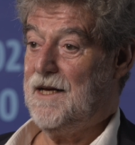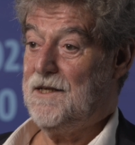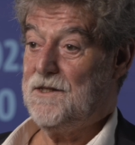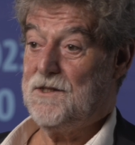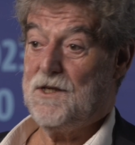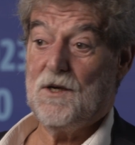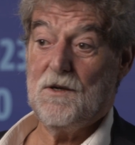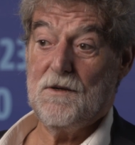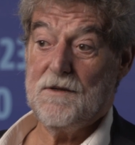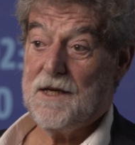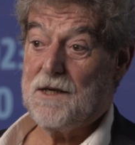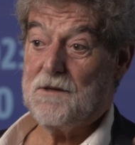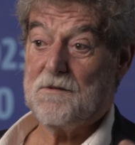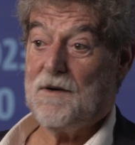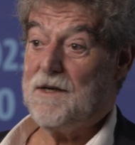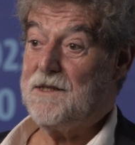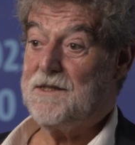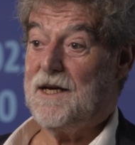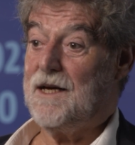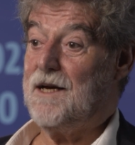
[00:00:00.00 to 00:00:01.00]
So there
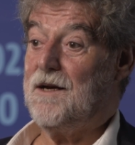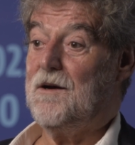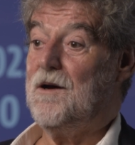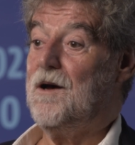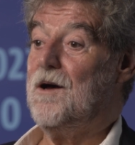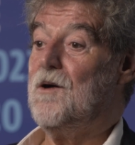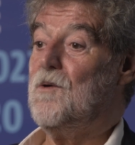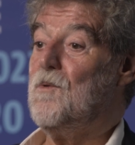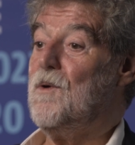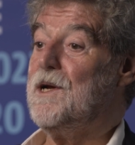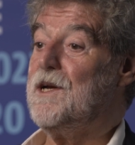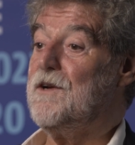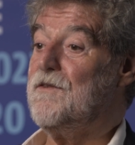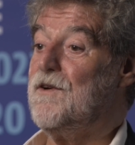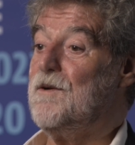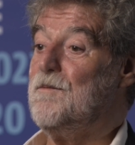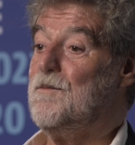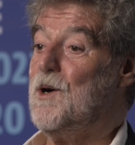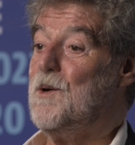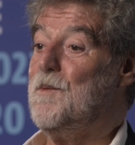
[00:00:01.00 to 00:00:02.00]
was a
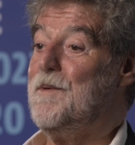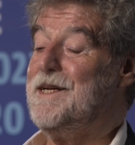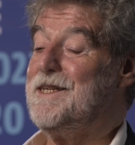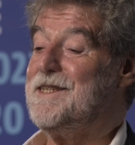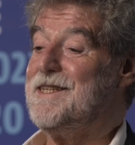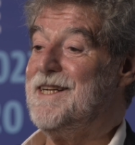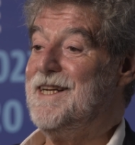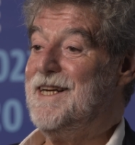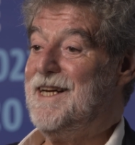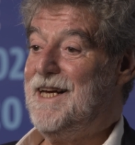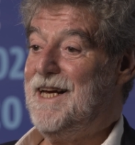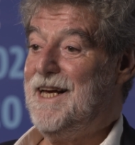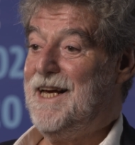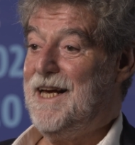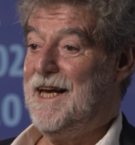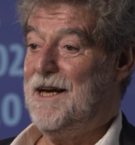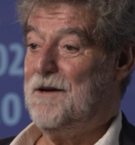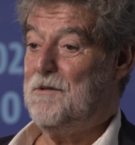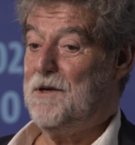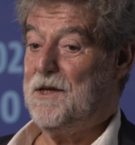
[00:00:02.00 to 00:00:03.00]
wonderful moment
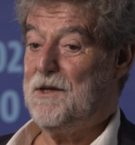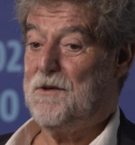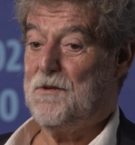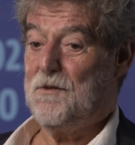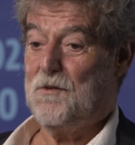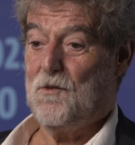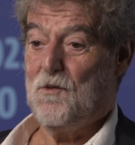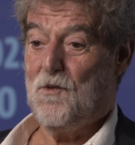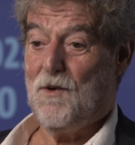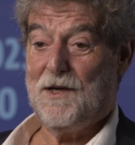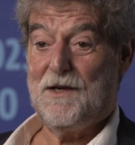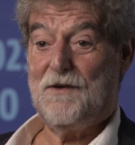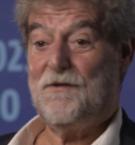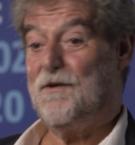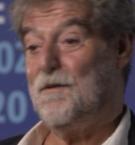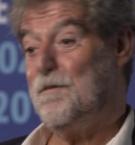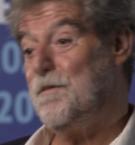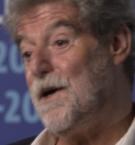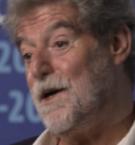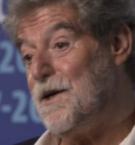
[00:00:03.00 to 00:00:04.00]
with
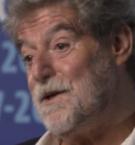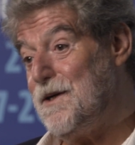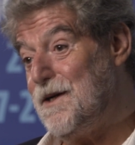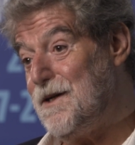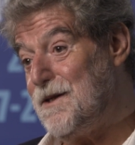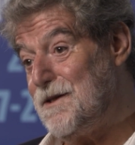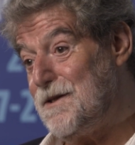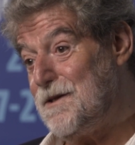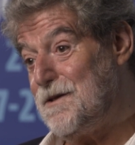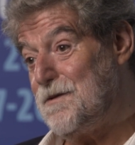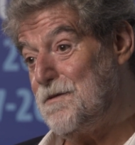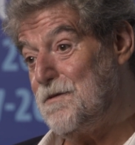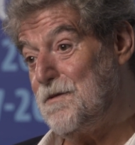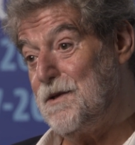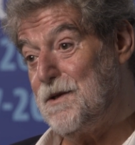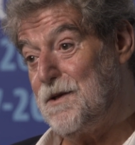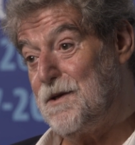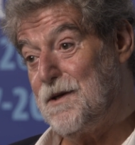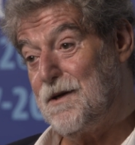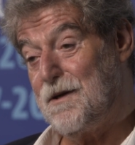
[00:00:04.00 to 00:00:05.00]
wonderful partners,
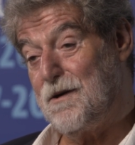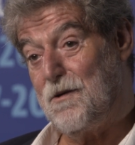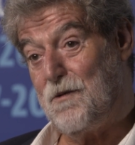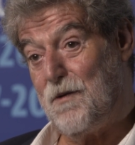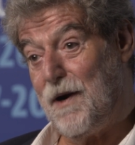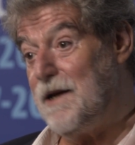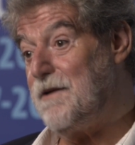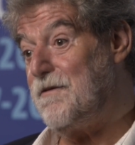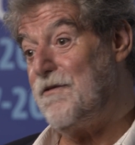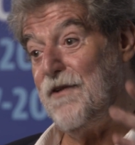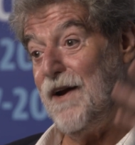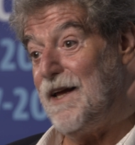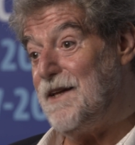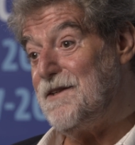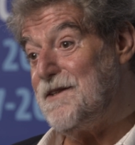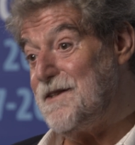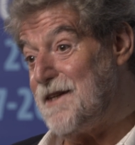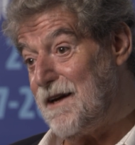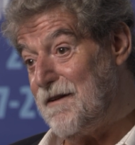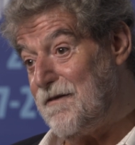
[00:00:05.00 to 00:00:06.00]
with great
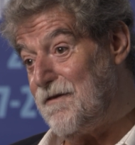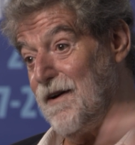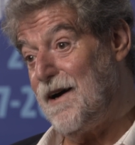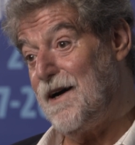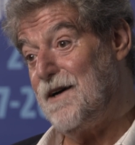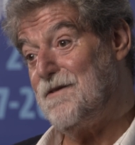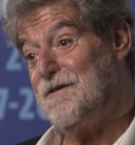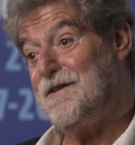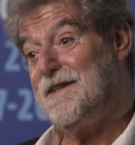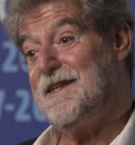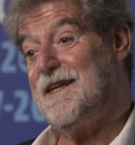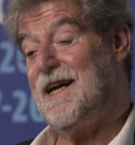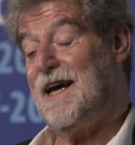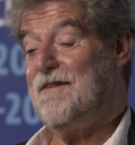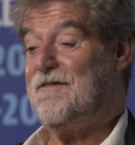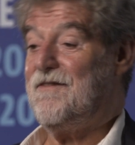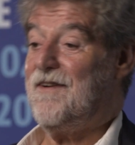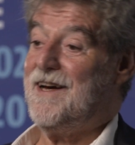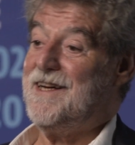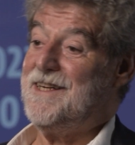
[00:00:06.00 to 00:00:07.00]
friends I find
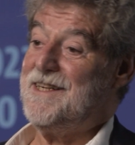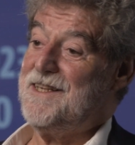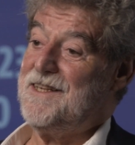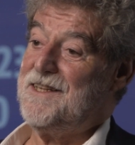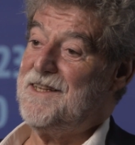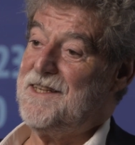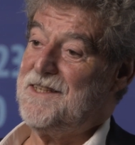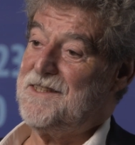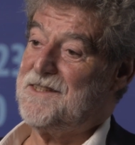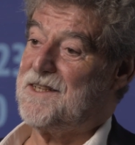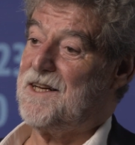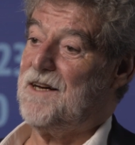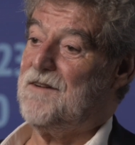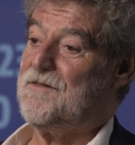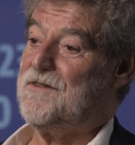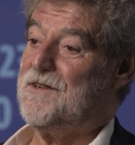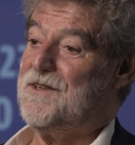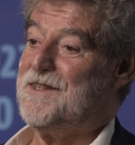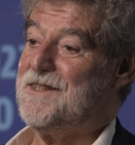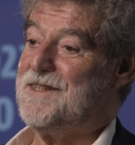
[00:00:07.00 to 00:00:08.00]
in this
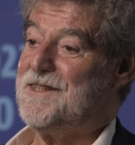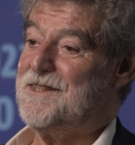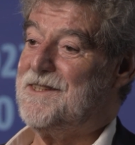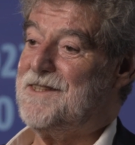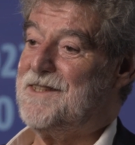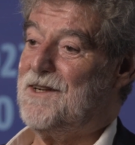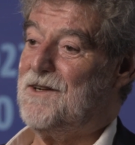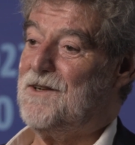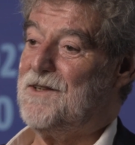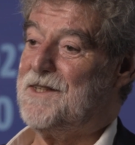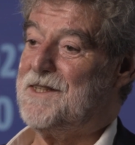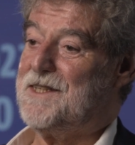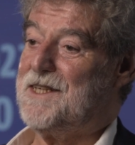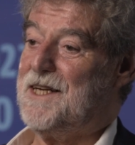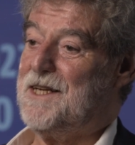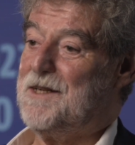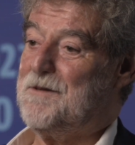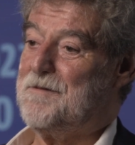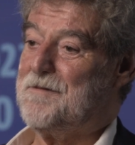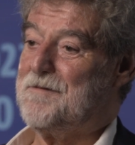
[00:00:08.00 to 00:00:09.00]
conference all the
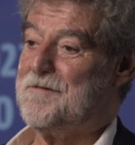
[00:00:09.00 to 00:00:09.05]
time.